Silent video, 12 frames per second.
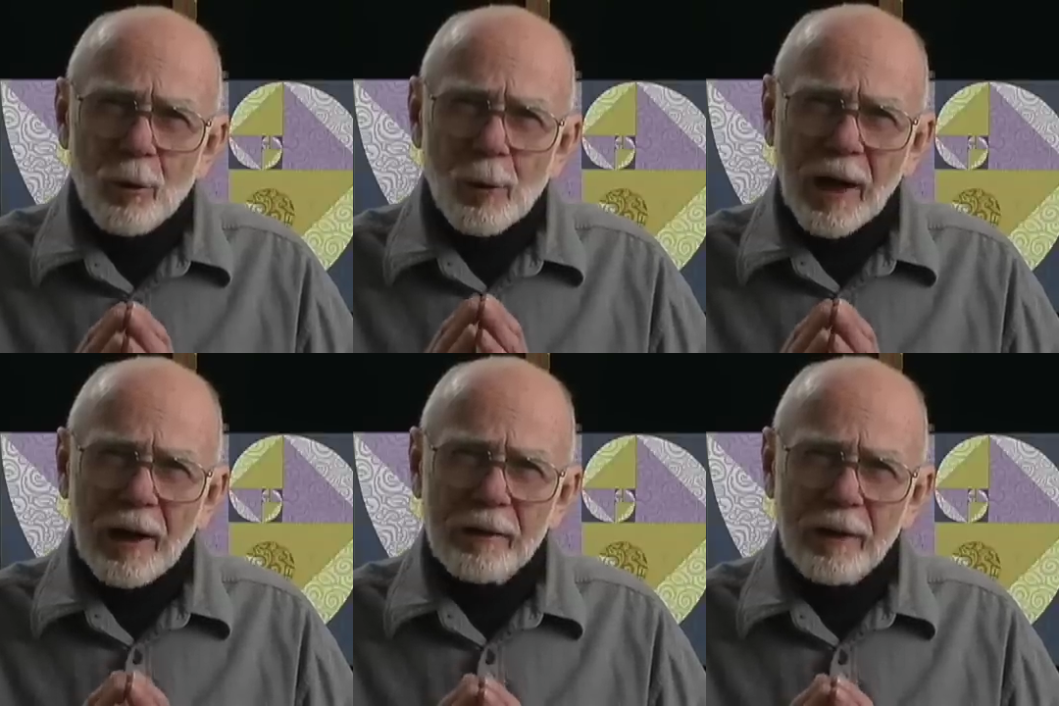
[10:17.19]

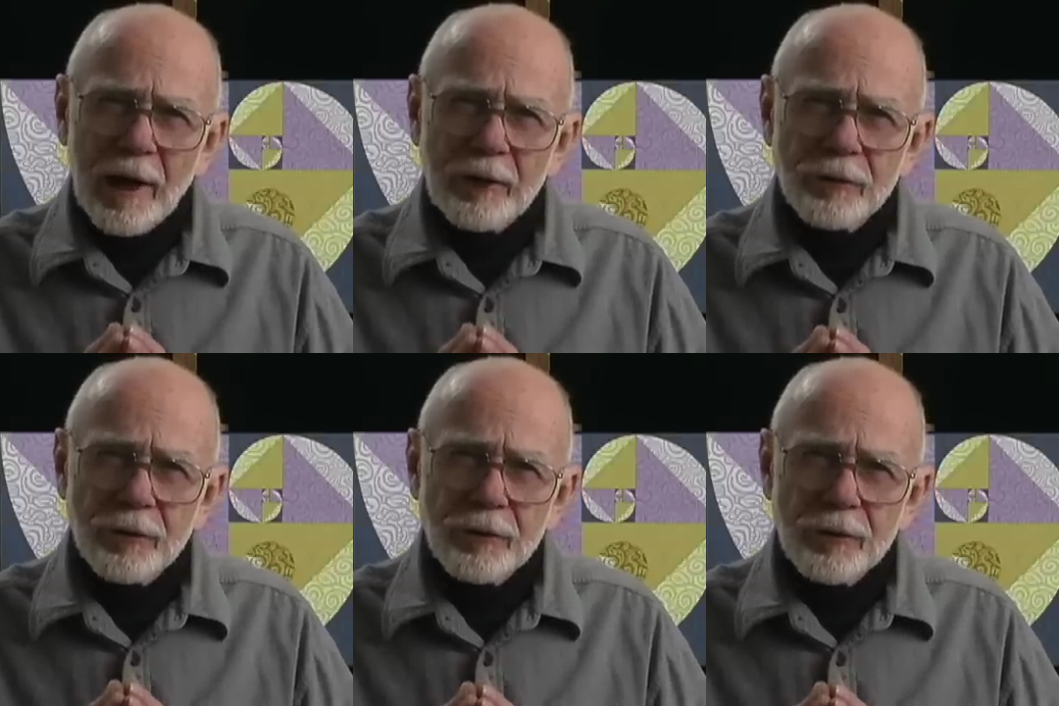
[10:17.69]

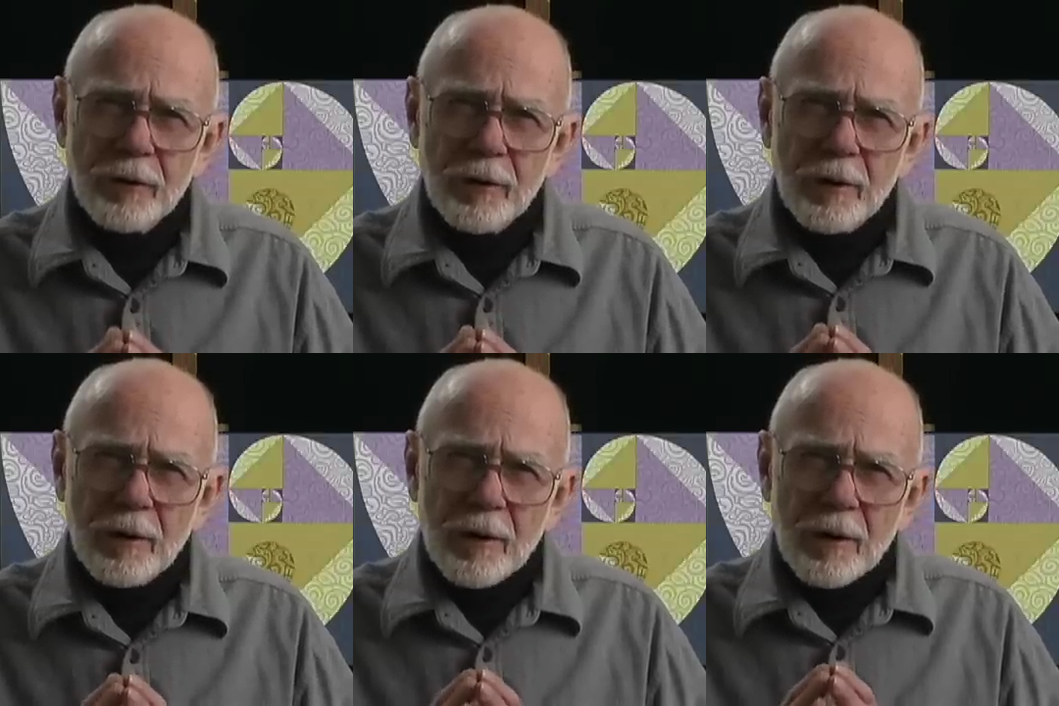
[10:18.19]
recognizes
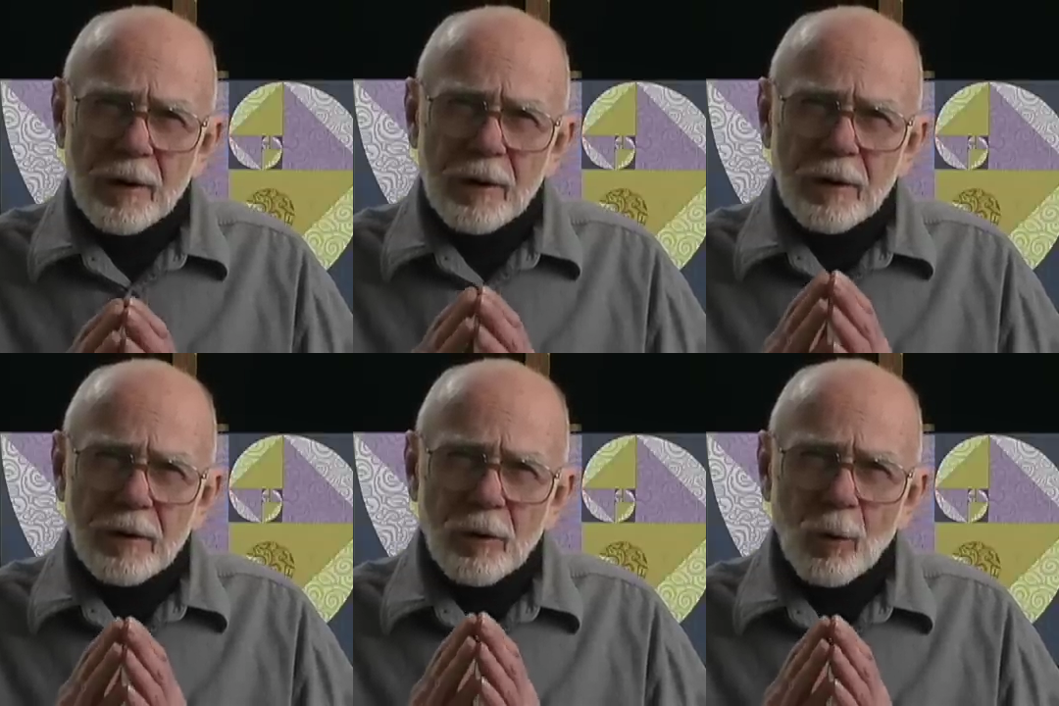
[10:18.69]

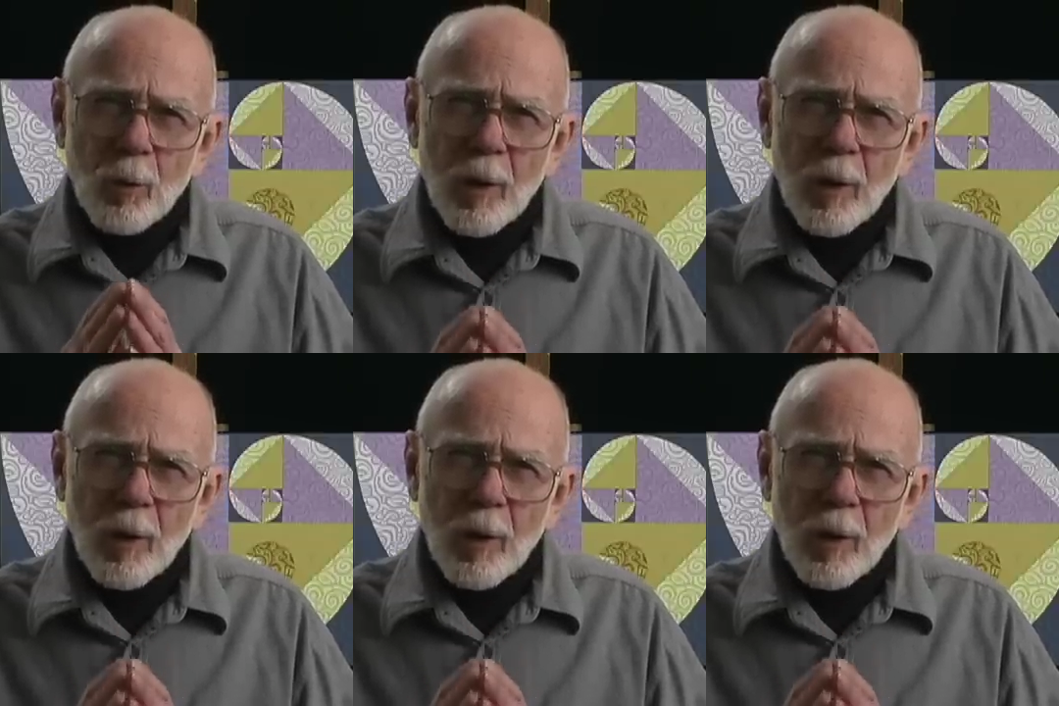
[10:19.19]
the